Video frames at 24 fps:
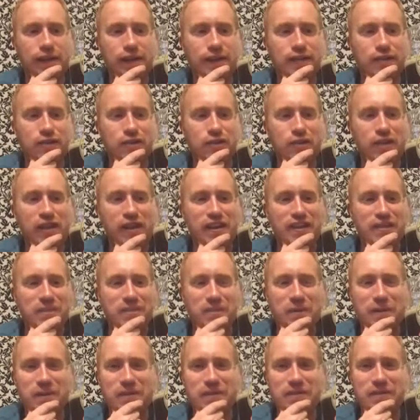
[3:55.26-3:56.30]
It's strange
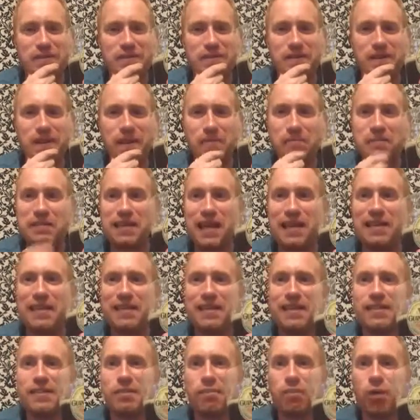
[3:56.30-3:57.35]
because I'm slightly
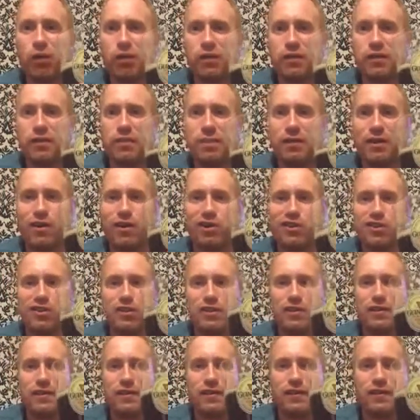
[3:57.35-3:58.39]
disappointed, to be
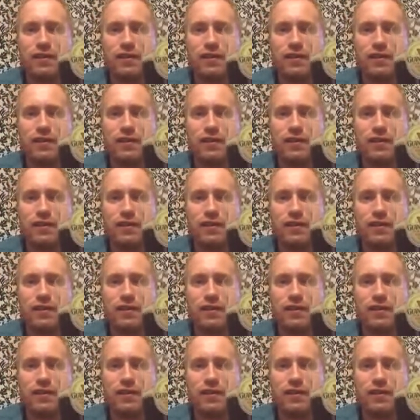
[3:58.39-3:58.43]
honest,